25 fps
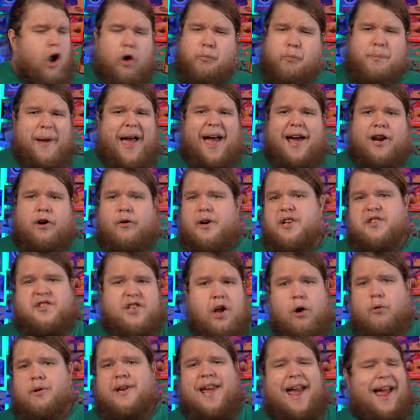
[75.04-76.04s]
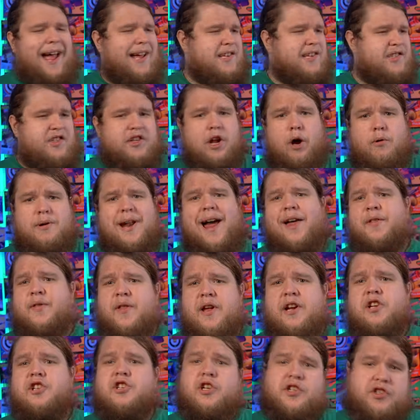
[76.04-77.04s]
No batteries, no gas, no
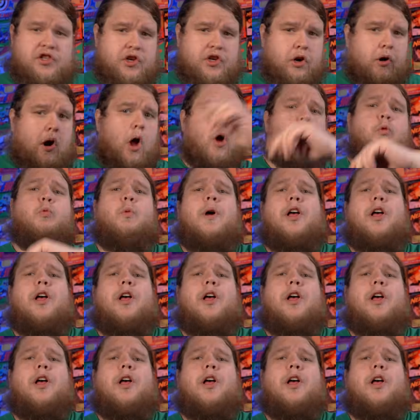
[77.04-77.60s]
nothing, just your own